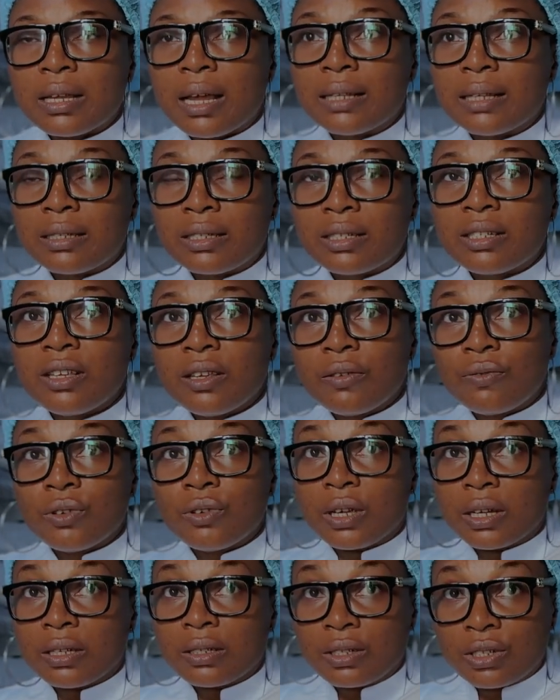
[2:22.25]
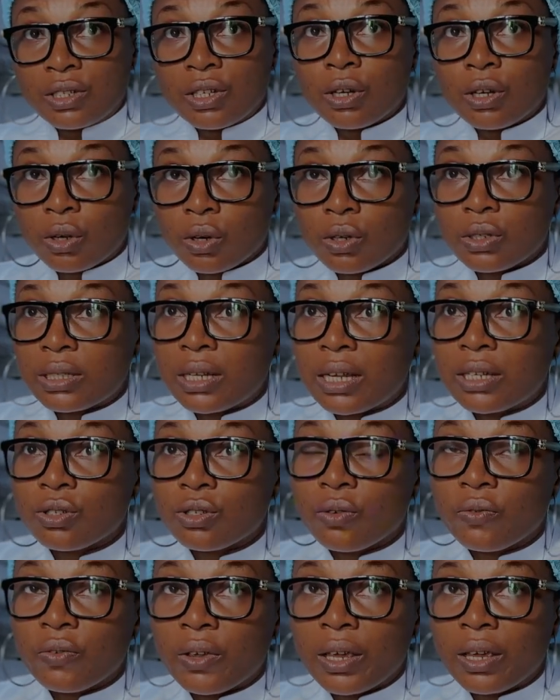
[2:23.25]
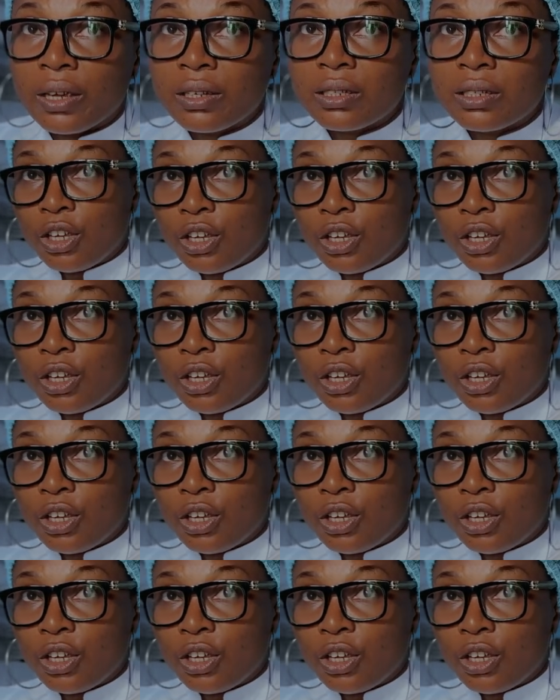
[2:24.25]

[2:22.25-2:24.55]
and see if you can see clusters of eggs